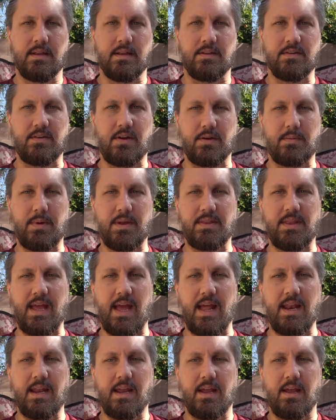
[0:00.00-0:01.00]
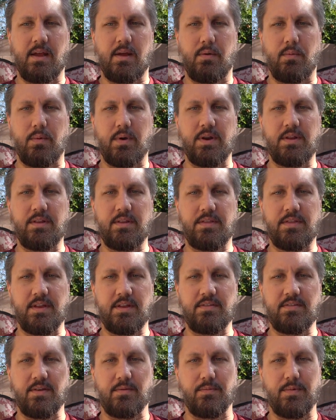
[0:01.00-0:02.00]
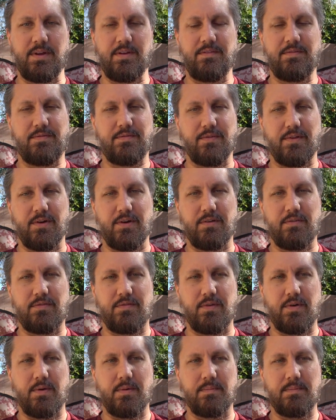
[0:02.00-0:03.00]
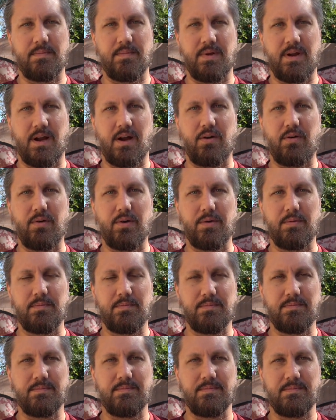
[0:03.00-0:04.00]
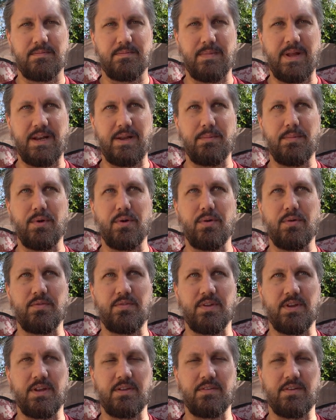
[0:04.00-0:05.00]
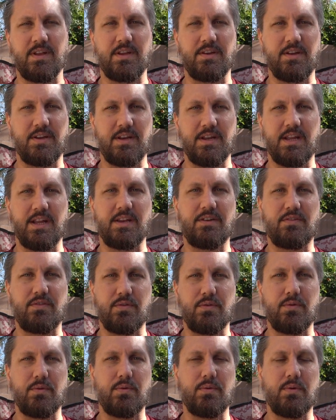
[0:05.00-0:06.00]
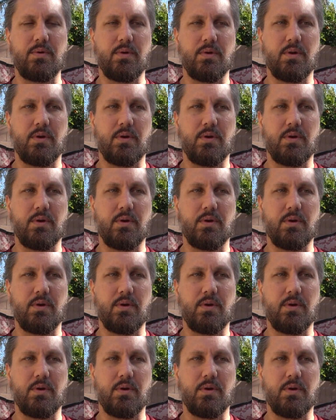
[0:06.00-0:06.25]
Let's talk about that. One of the things that we've learned from our many moves is that you need to